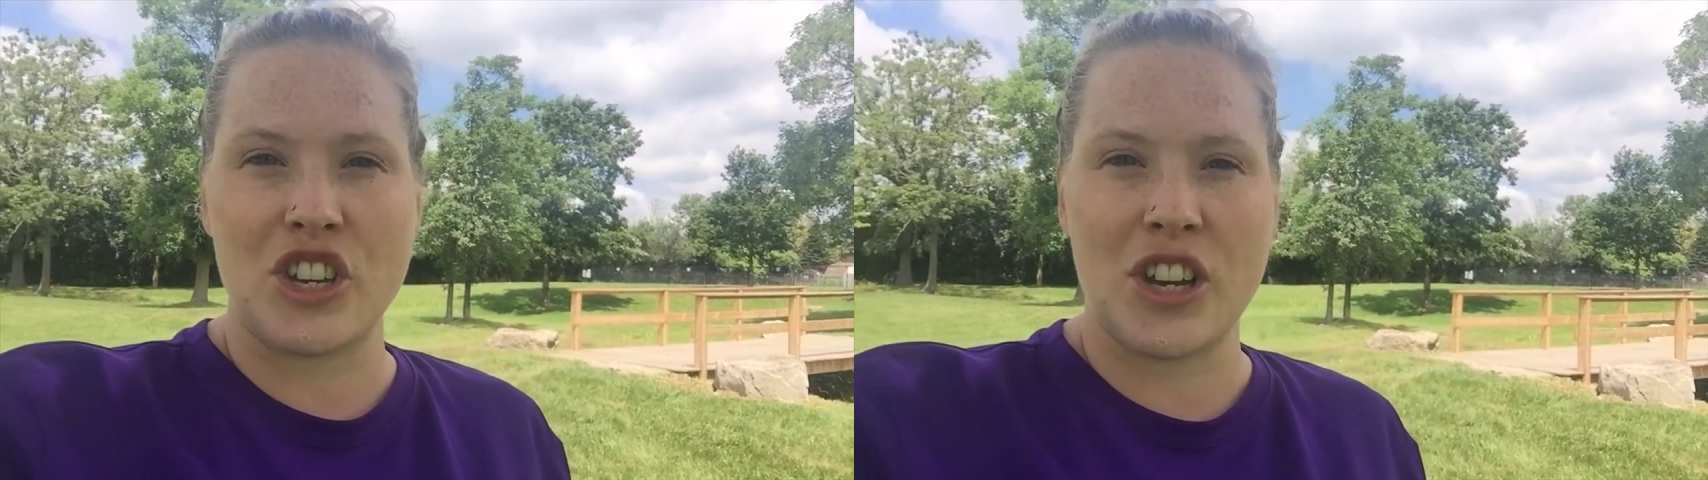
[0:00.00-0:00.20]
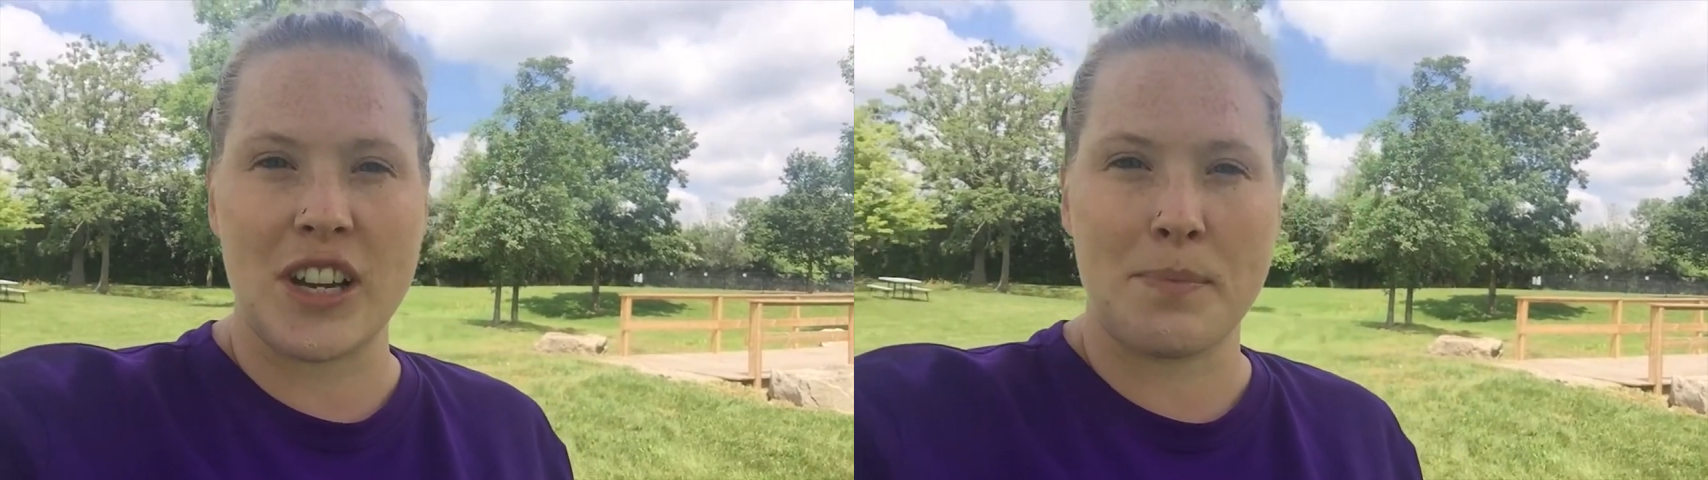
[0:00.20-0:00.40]

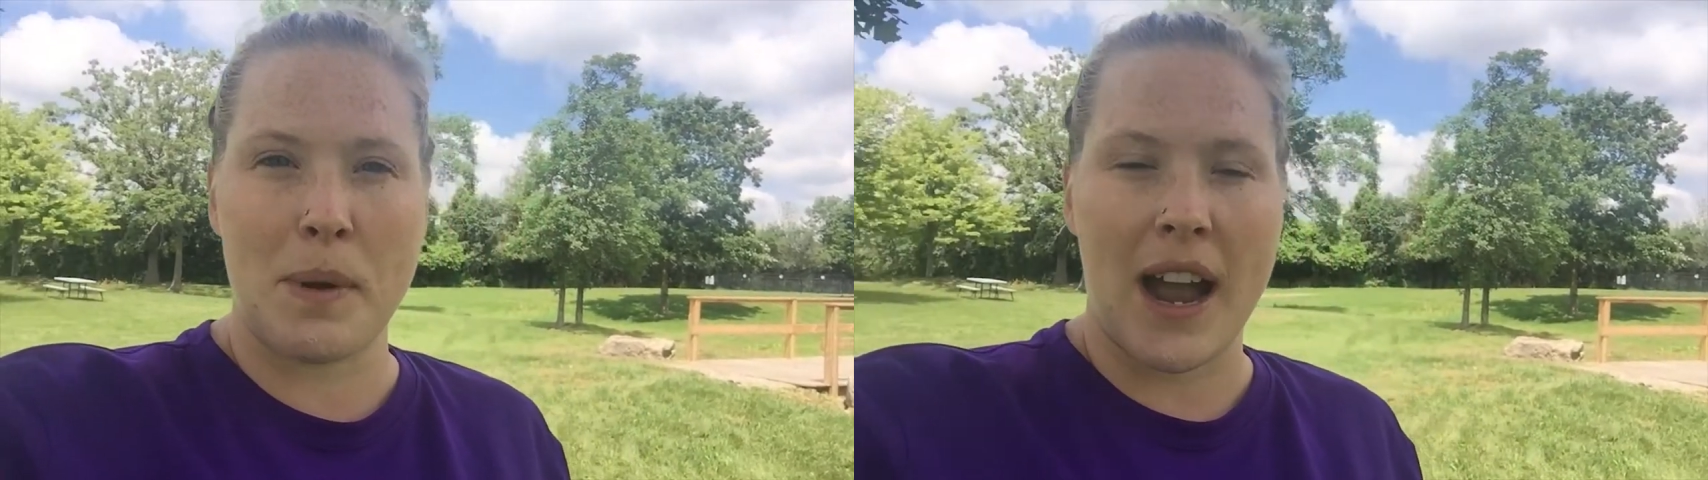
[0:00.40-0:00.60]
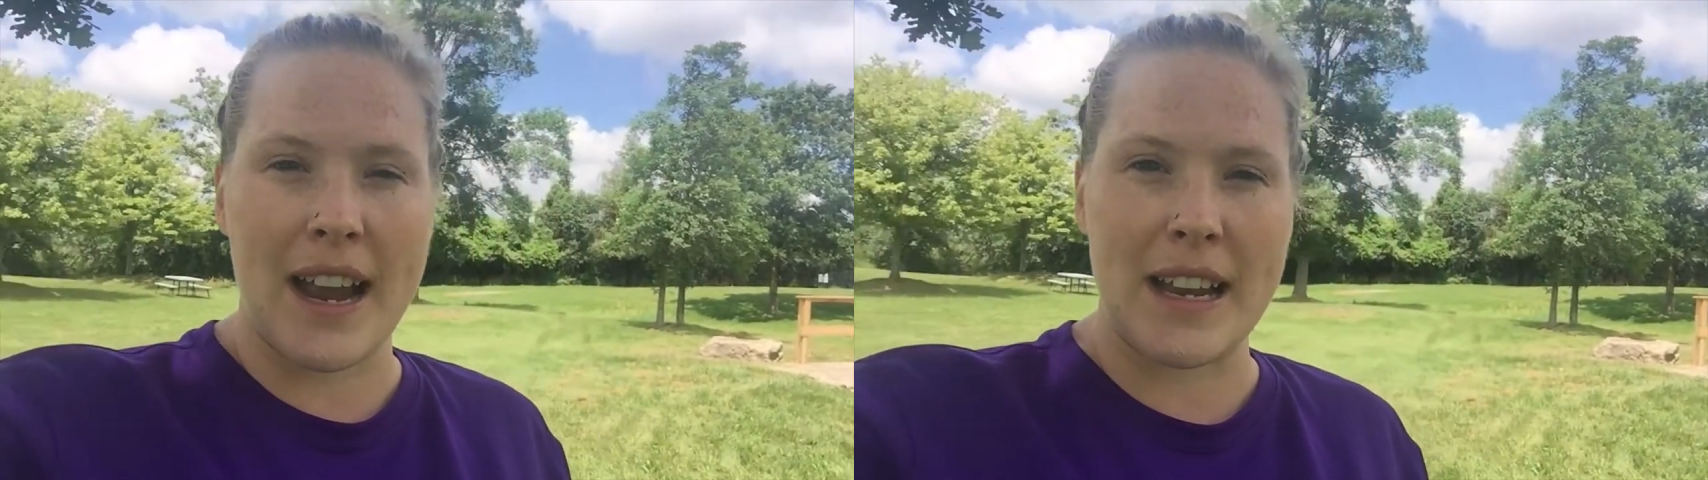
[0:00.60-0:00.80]
just
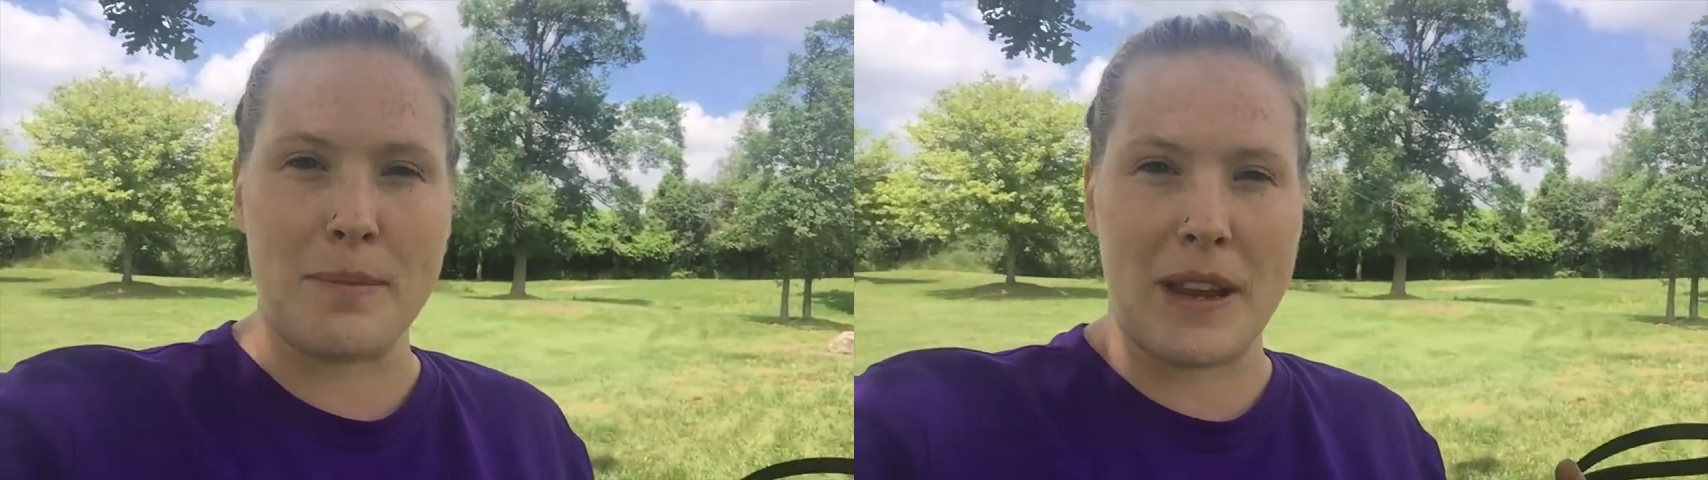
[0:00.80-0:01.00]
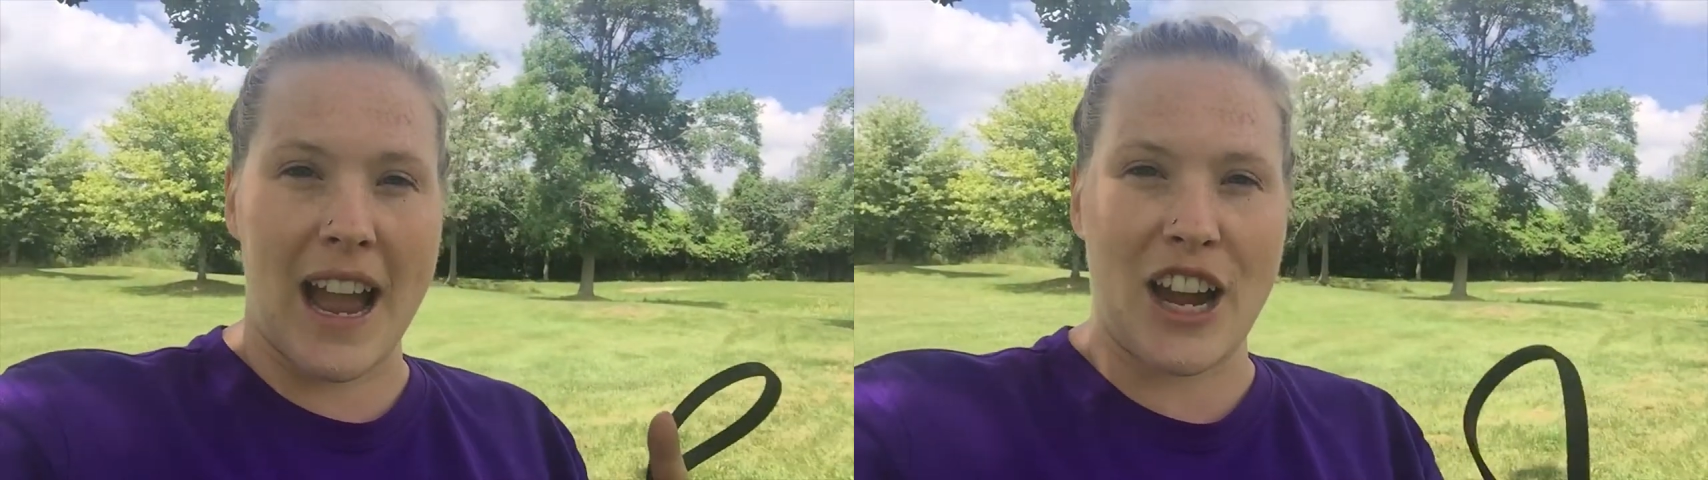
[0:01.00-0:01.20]
behind
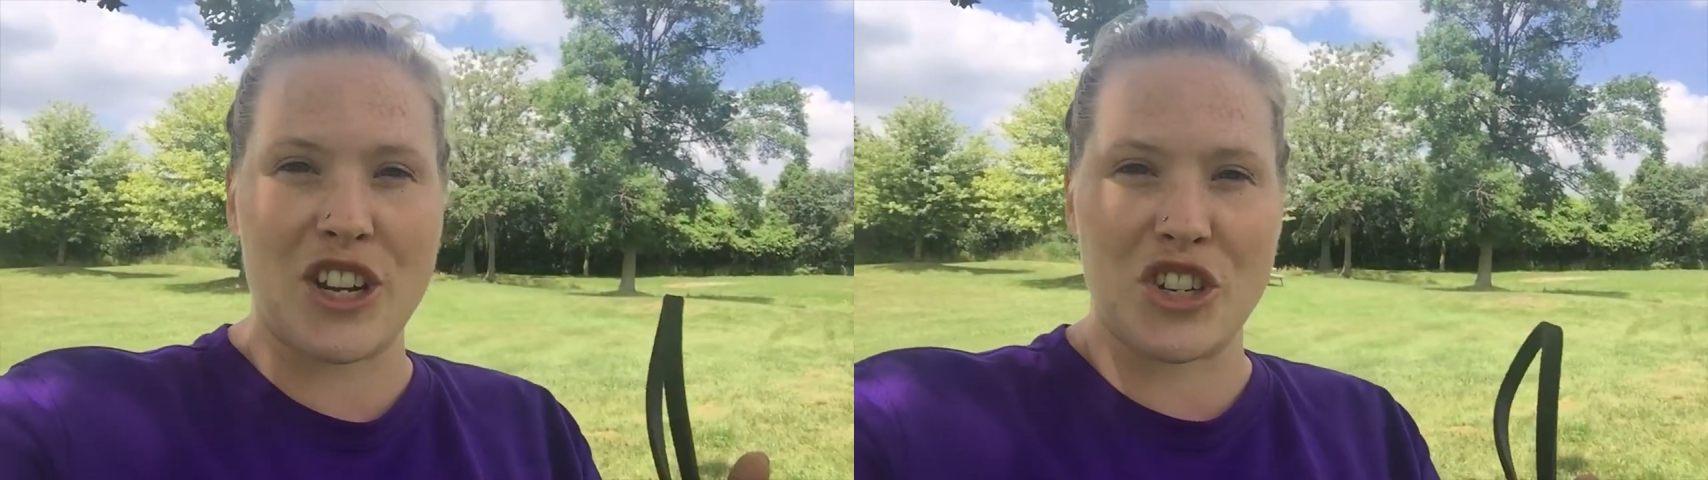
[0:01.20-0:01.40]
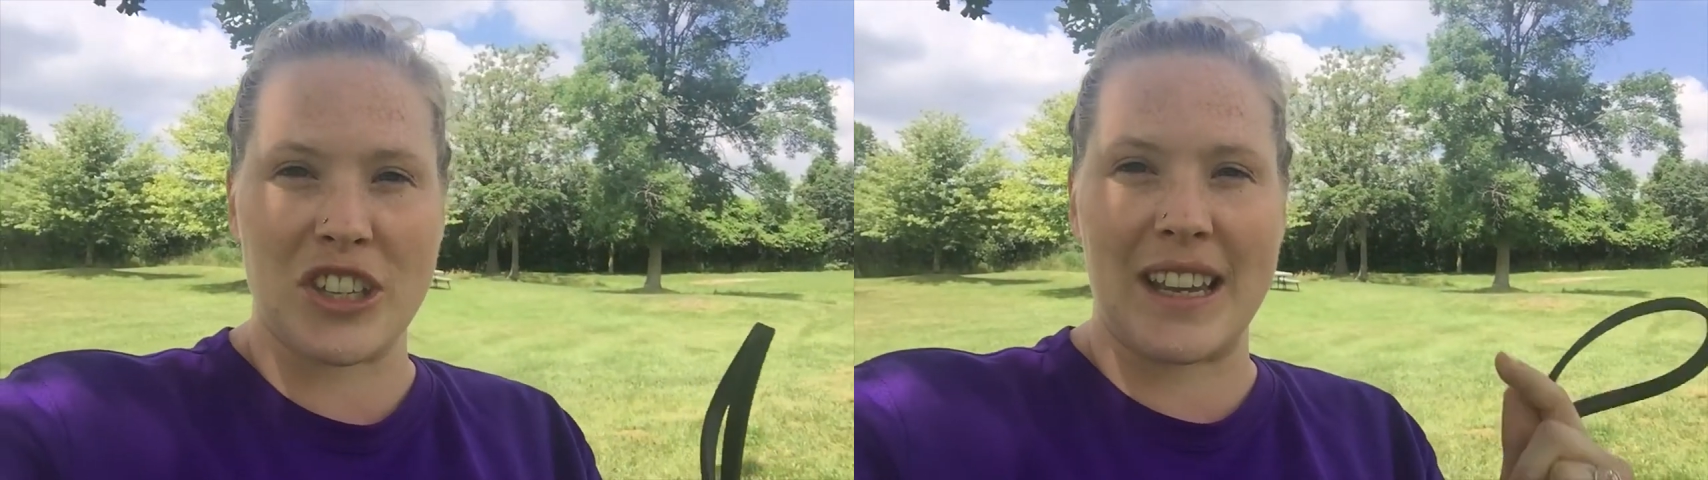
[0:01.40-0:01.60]
me,
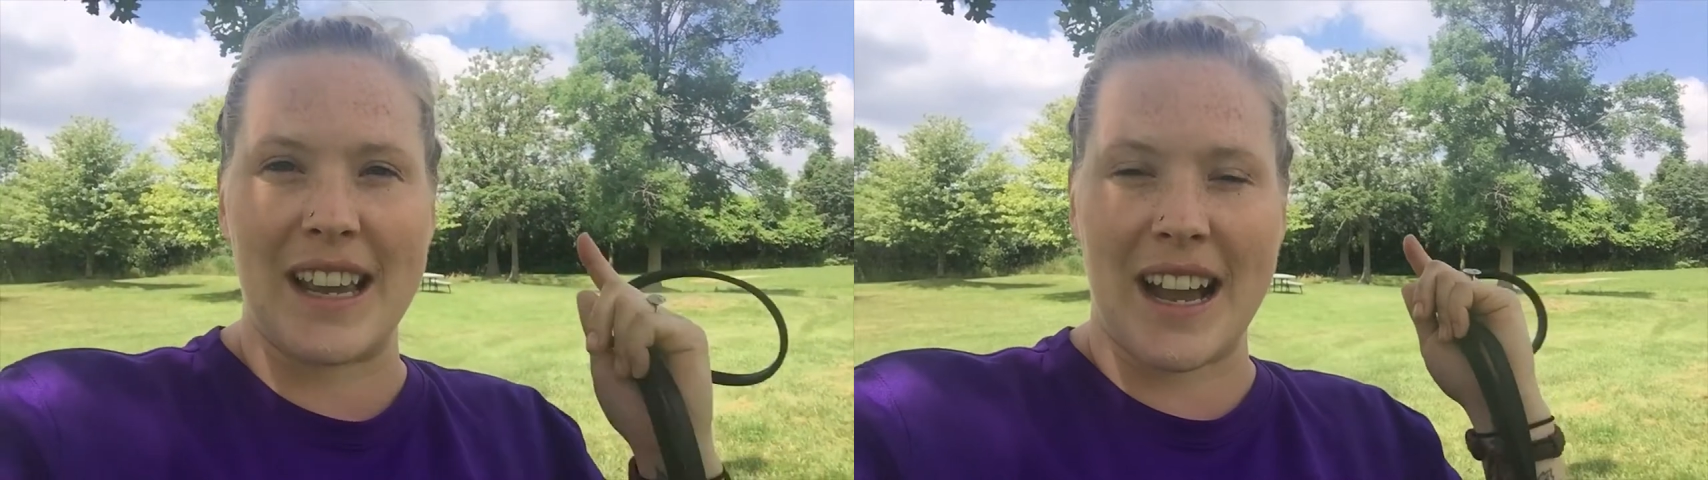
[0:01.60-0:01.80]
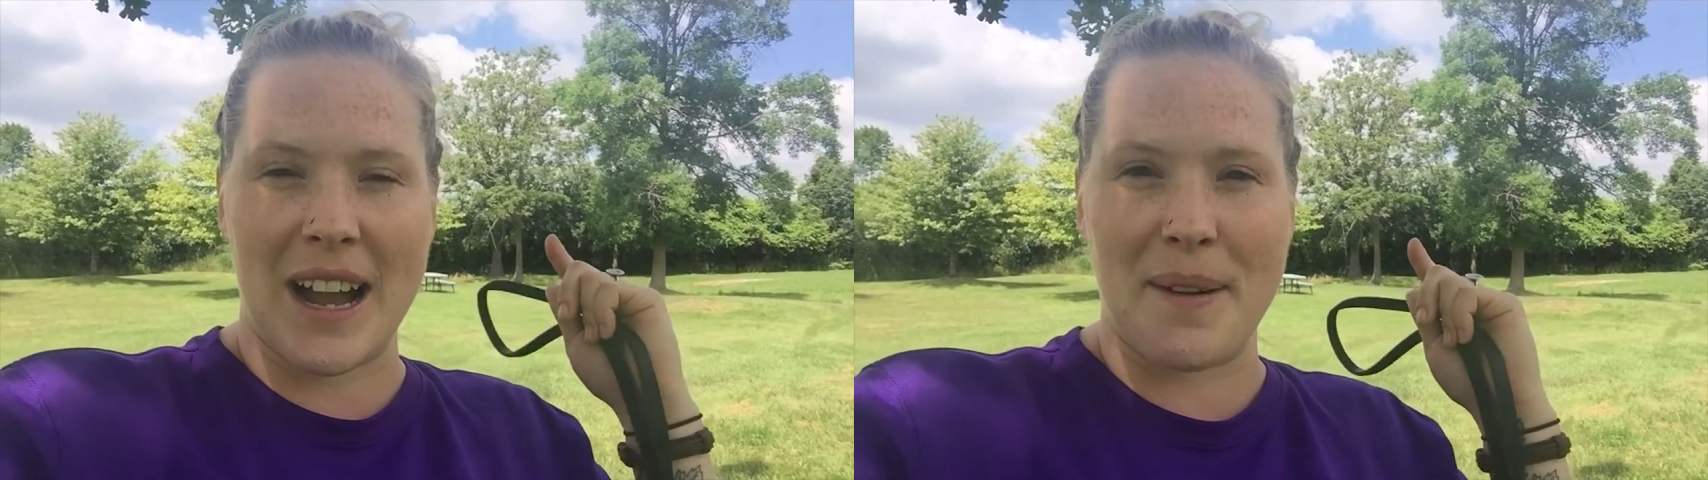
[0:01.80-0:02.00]
actually,